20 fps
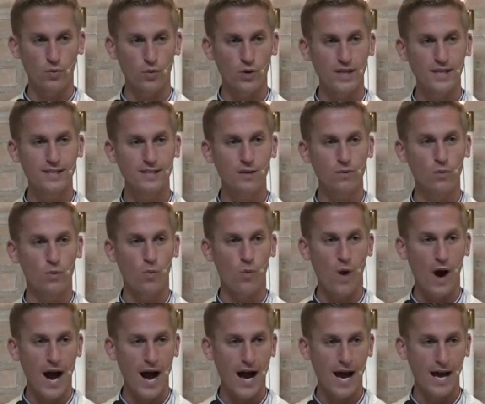the reason
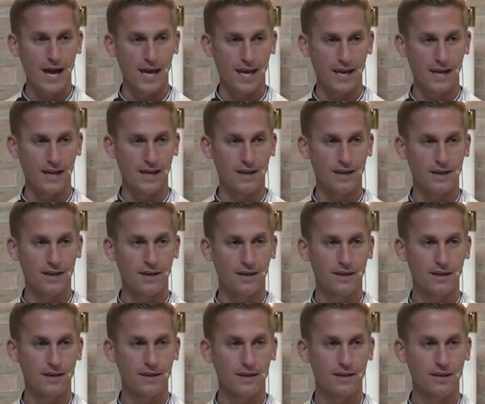why,
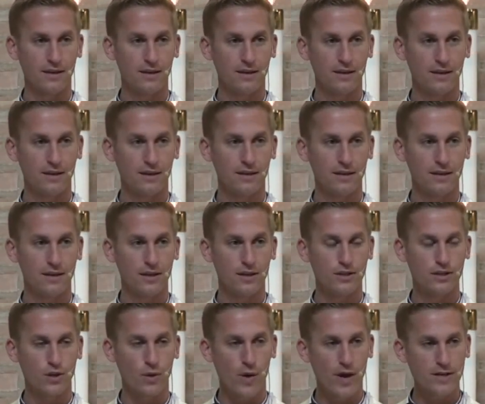
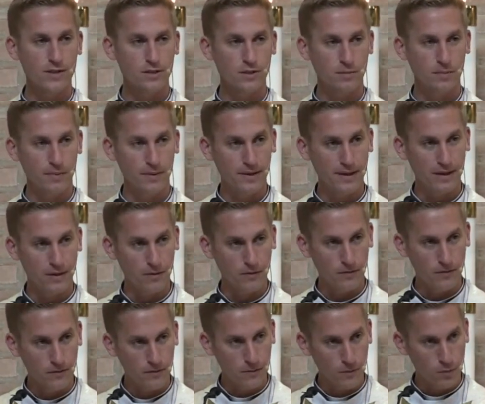so as to be
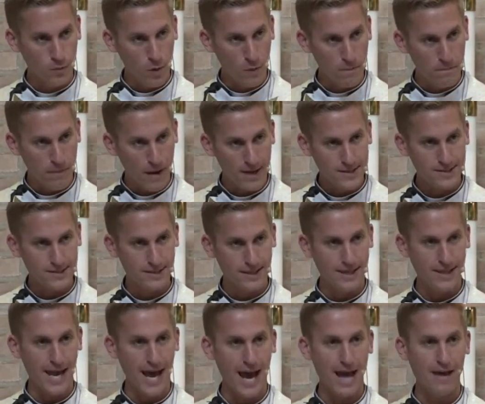
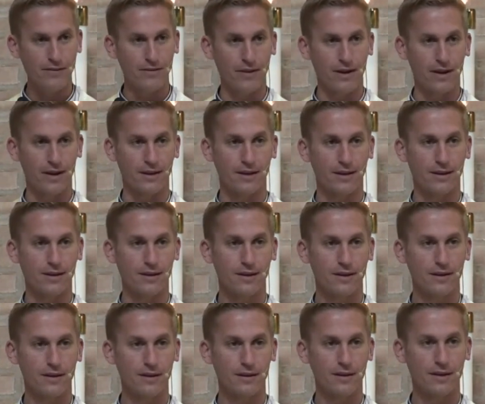robustly Catholic
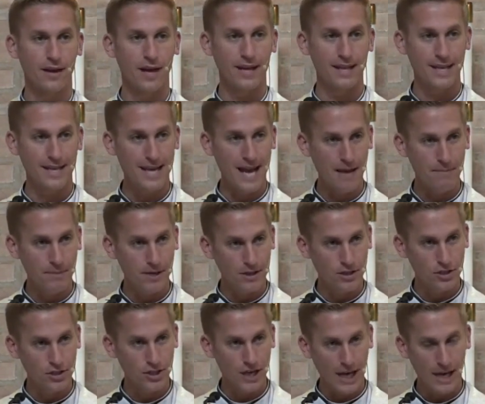and to not be
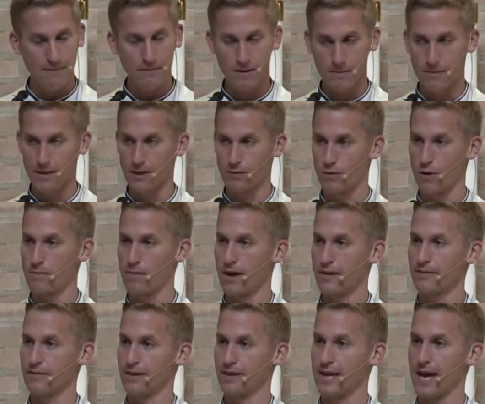ashamed of being
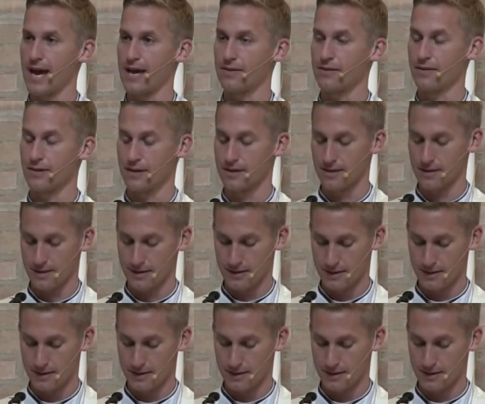robustly Catholic.